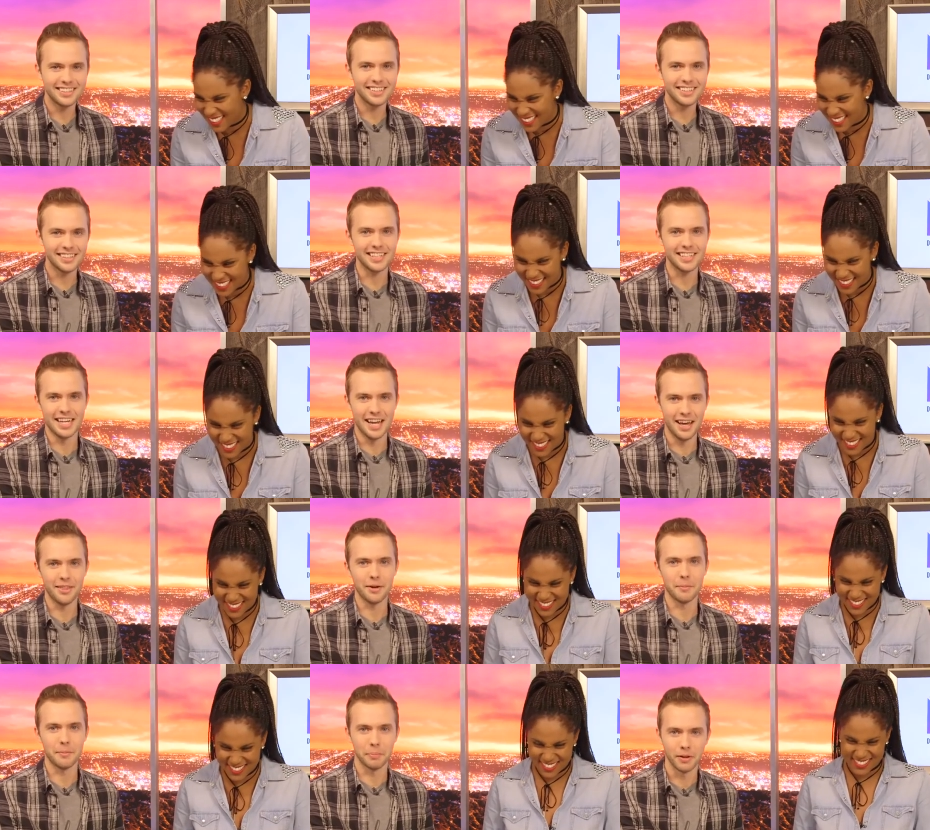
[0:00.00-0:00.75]
Speaker 1: he's just
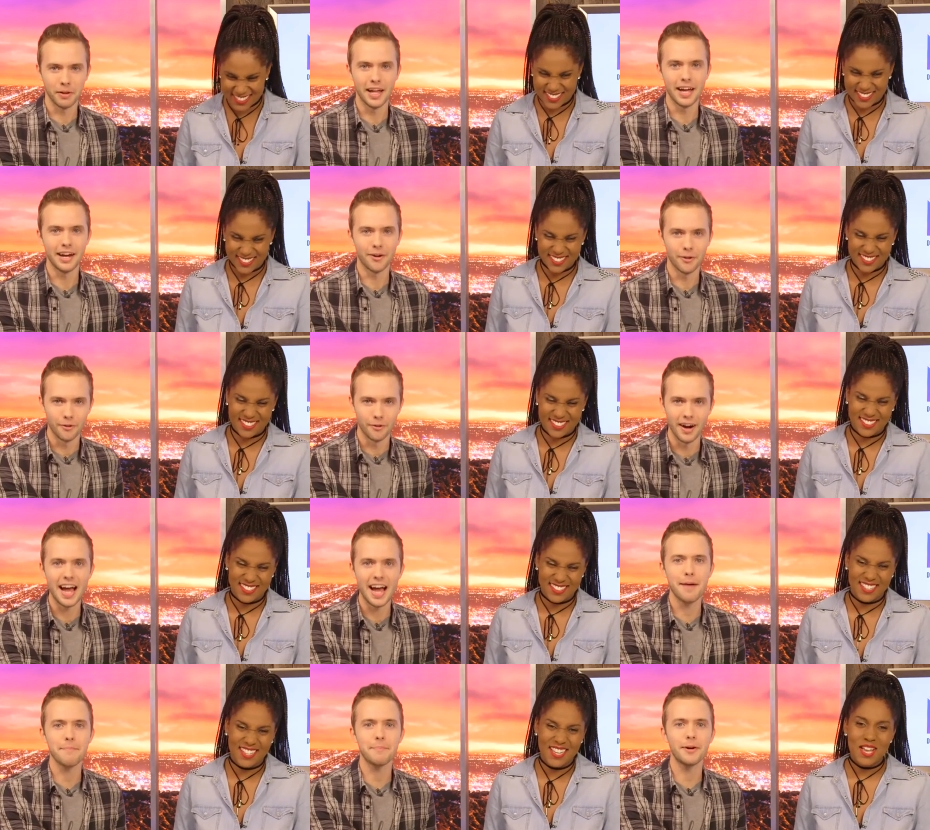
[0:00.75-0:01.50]
another player
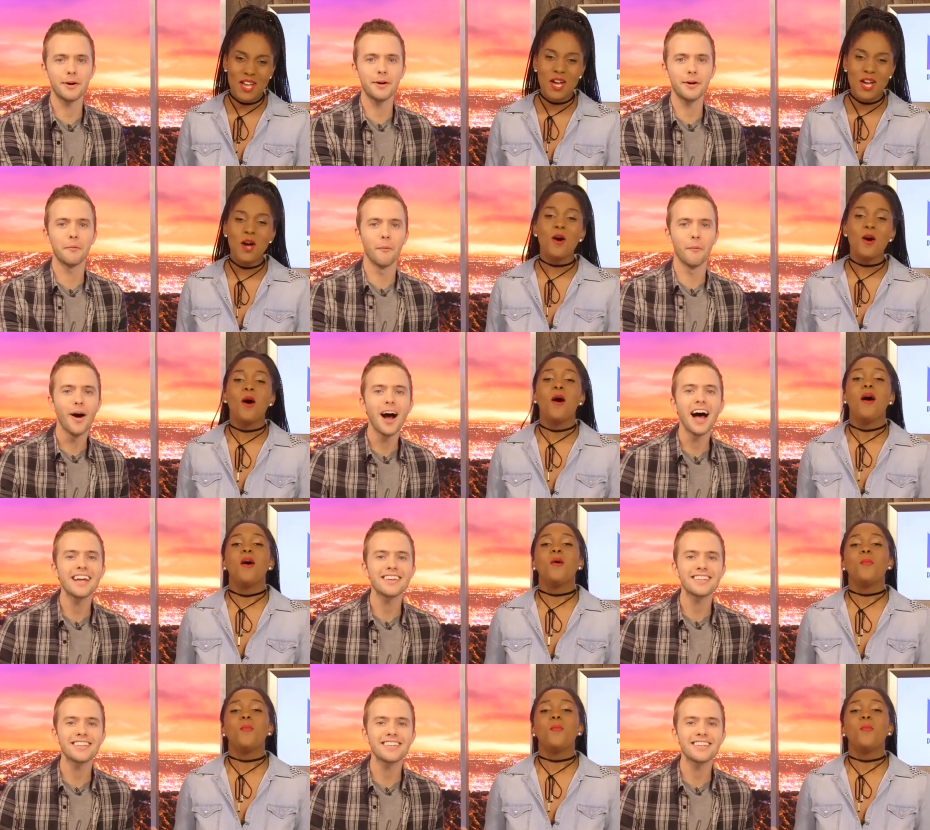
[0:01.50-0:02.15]
rapper? What?